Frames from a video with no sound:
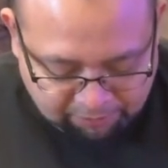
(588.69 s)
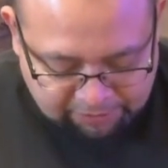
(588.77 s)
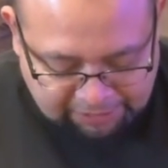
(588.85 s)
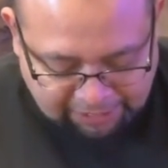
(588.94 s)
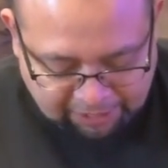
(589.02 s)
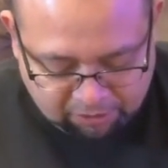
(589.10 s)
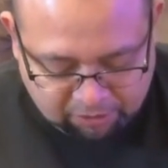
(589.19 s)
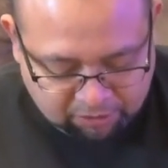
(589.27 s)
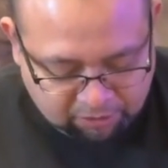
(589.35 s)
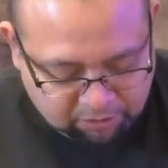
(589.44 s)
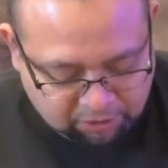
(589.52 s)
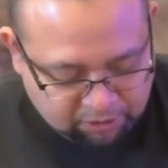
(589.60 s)
a Gator
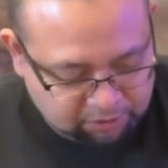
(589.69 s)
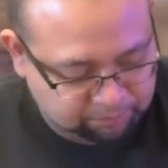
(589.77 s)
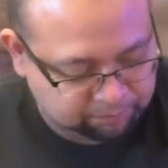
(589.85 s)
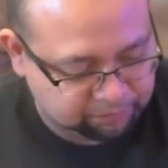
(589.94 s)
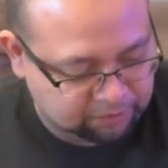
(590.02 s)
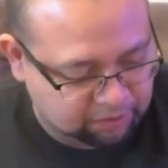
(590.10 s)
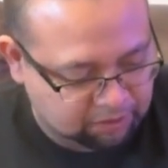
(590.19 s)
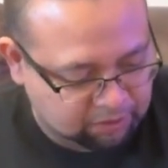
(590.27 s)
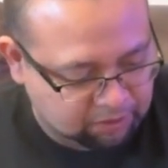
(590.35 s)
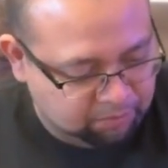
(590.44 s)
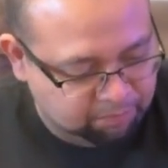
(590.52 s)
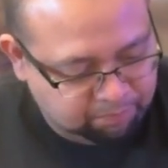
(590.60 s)

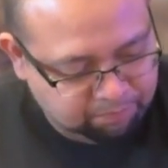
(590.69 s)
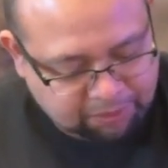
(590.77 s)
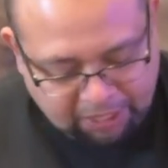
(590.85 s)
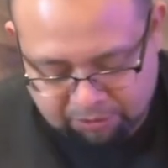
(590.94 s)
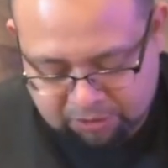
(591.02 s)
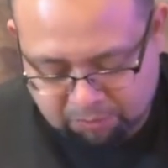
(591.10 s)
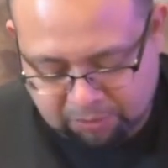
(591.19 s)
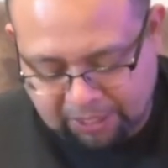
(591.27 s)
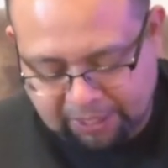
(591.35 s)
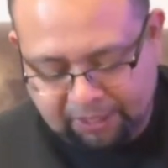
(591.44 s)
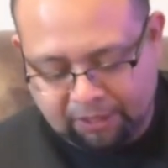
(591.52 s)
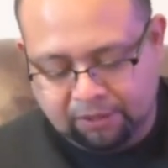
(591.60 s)
power
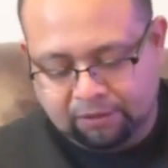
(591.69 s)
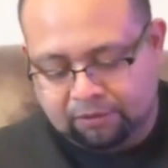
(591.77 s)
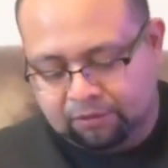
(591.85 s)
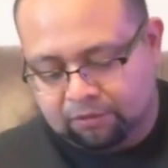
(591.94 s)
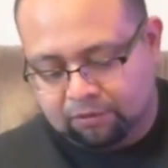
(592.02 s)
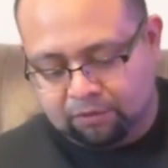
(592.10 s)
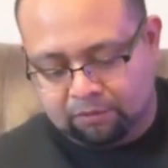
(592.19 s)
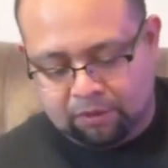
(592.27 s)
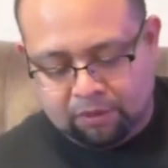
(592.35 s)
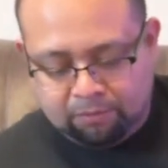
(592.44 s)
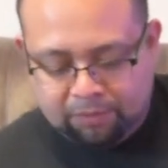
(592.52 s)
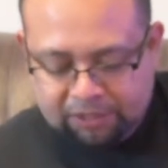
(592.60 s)
supply here,
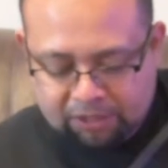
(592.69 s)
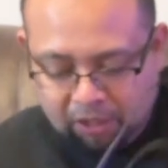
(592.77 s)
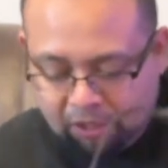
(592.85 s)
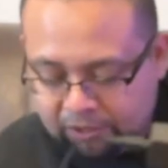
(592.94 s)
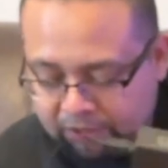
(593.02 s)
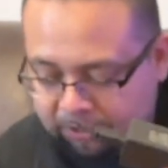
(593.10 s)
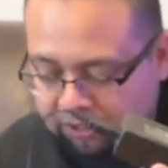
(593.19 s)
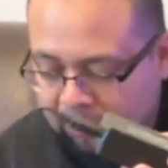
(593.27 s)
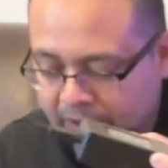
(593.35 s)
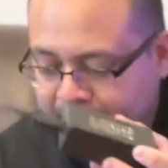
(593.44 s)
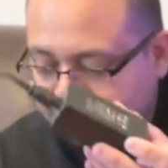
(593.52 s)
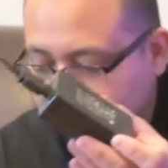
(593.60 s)
but it's all hooked
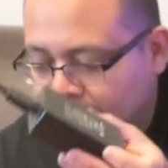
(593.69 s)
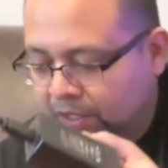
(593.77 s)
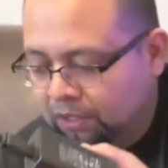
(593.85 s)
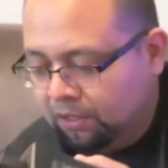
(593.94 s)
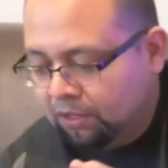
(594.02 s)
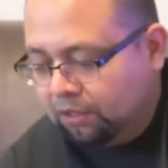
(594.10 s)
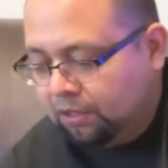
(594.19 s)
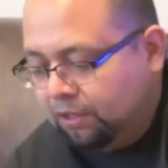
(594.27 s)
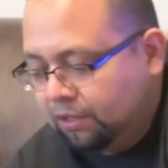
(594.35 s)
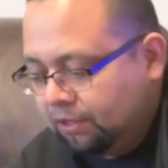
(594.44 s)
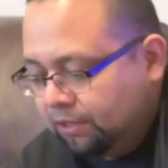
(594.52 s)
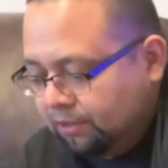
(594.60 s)
up,
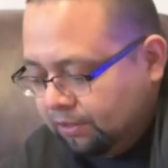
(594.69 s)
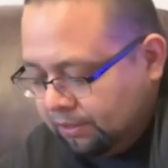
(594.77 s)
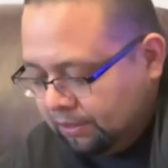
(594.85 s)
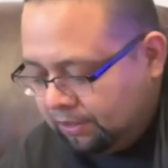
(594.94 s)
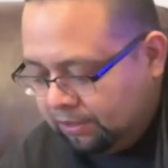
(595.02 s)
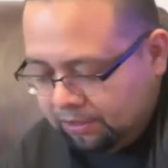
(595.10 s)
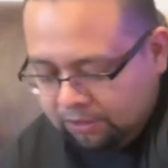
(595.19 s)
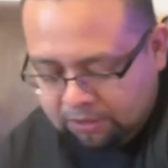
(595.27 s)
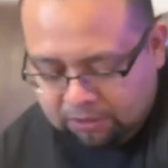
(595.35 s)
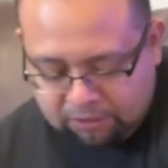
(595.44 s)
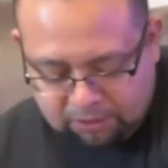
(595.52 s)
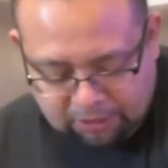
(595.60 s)

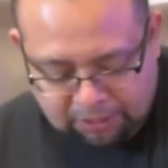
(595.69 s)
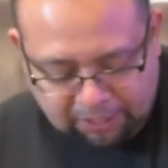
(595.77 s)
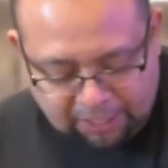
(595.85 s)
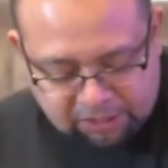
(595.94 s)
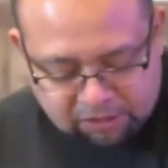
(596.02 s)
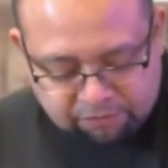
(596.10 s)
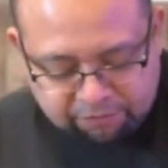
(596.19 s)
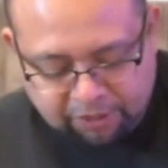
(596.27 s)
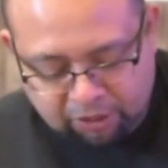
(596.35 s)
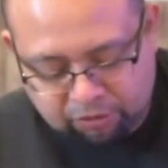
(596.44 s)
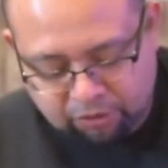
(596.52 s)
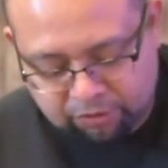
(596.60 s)
and I just
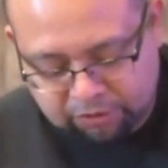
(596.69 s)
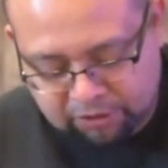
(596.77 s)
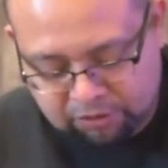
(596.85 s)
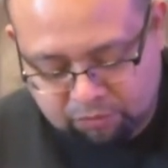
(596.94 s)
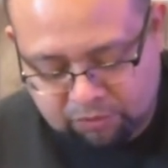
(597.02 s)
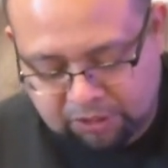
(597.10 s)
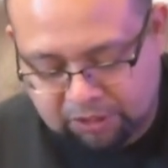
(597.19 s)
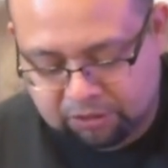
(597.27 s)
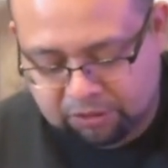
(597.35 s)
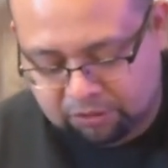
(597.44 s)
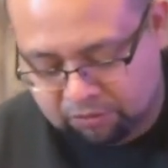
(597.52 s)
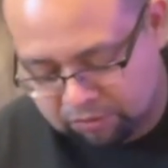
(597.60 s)
velcroed this one here
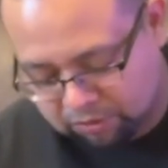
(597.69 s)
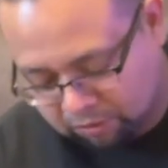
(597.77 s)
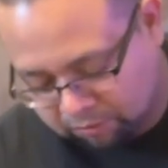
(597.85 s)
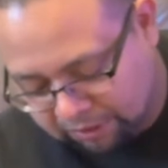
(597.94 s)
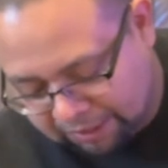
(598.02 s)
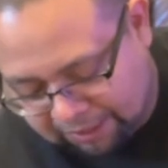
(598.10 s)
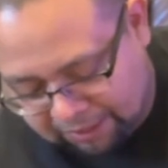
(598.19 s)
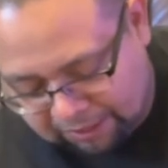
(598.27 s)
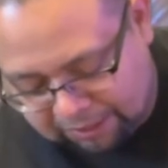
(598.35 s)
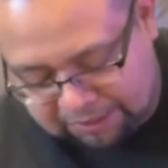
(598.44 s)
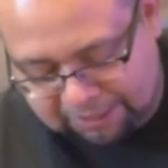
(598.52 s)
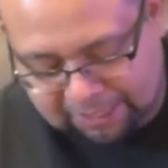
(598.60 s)
too, so I
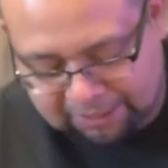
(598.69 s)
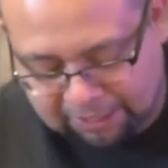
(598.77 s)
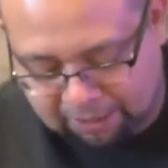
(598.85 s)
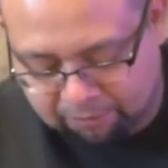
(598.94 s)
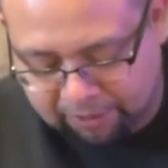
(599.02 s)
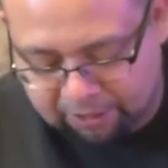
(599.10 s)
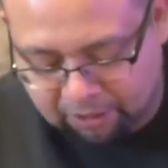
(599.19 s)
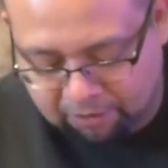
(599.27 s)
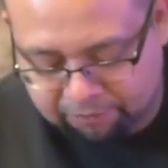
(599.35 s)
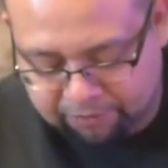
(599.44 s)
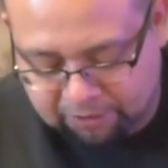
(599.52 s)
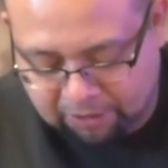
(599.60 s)
can take that right
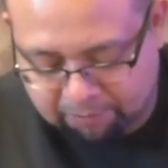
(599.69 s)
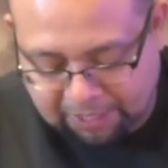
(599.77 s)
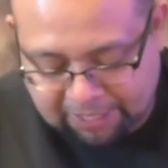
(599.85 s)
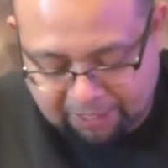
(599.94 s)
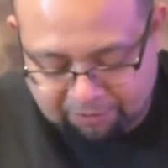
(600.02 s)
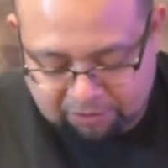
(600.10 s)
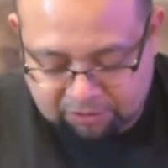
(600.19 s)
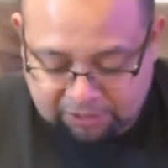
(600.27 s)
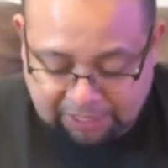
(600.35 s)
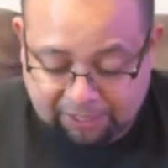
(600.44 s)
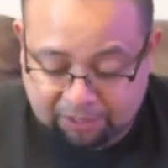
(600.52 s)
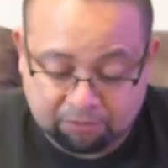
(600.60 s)
off, and I might have to
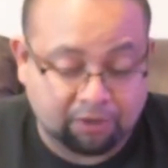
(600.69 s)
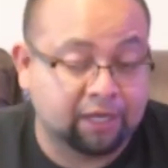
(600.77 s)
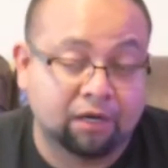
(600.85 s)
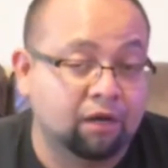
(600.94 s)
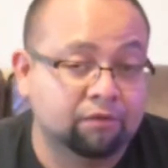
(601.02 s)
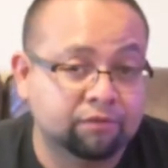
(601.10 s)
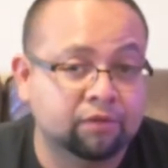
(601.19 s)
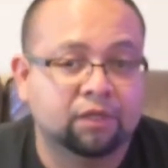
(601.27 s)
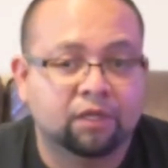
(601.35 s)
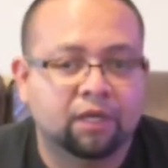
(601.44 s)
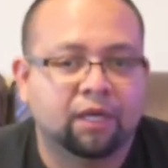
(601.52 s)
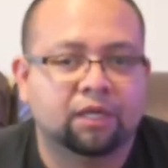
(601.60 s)
take it right off
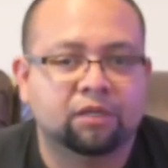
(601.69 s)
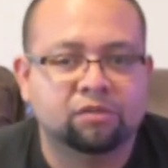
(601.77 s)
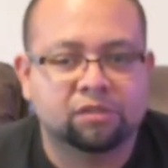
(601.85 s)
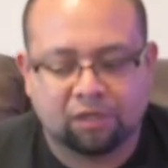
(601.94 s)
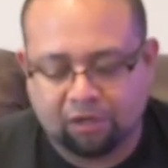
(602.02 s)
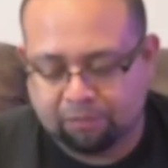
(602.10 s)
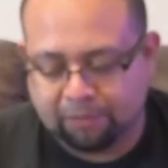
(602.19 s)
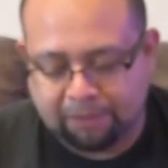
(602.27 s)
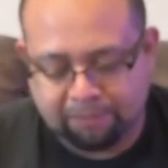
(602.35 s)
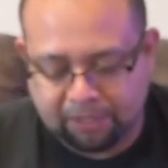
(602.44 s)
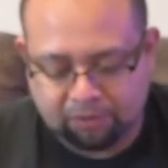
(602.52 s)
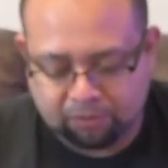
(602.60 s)
and use it on my
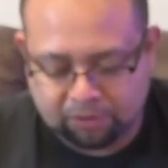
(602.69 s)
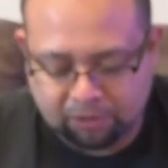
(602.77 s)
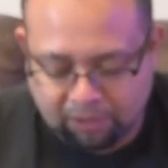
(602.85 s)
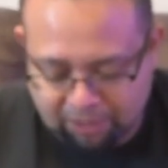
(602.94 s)
big one.